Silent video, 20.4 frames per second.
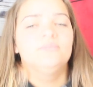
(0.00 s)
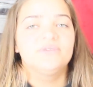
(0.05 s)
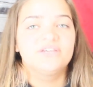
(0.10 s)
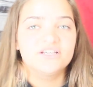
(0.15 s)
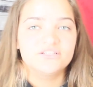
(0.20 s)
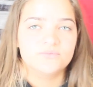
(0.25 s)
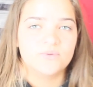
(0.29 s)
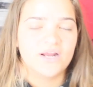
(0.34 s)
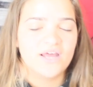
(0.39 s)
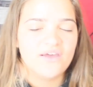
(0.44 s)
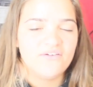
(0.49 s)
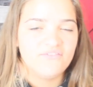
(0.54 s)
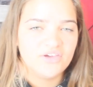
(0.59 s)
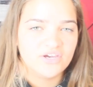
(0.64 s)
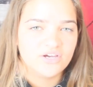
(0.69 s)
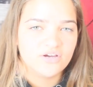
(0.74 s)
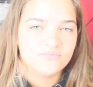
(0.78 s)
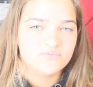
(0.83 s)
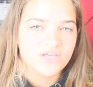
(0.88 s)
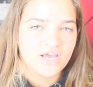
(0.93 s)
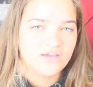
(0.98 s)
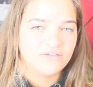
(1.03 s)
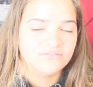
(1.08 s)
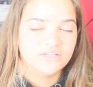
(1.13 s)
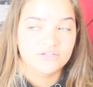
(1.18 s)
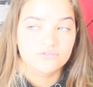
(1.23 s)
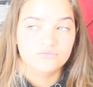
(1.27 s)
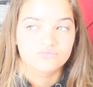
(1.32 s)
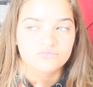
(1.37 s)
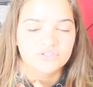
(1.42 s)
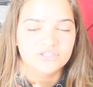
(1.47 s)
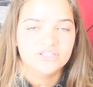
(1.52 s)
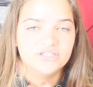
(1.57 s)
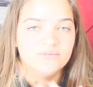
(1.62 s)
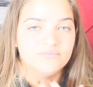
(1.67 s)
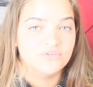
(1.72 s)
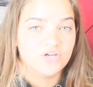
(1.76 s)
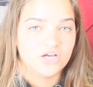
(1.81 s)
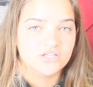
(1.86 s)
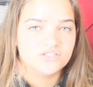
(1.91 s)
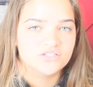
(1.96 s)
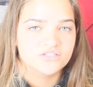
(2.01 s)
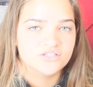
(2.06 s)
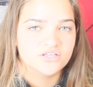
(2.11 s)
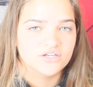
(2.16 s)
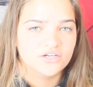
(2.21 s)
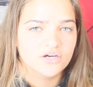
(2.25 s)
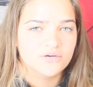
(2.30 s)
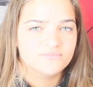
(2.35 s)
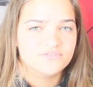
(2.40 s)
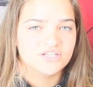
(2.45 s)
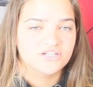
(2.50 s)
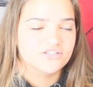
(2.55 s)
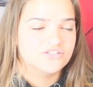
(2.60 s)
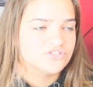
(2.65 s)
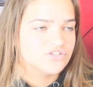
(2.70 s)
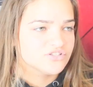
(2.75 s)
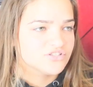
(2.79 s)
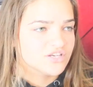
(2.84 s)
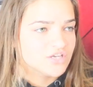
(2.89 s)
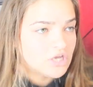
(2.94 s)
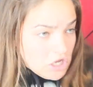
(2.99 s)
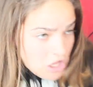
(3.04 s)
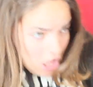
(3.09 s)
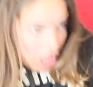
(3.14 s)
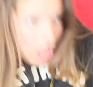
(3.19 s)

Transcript: because when I have hiccups, I have like really obnoxious hiccups and it's just like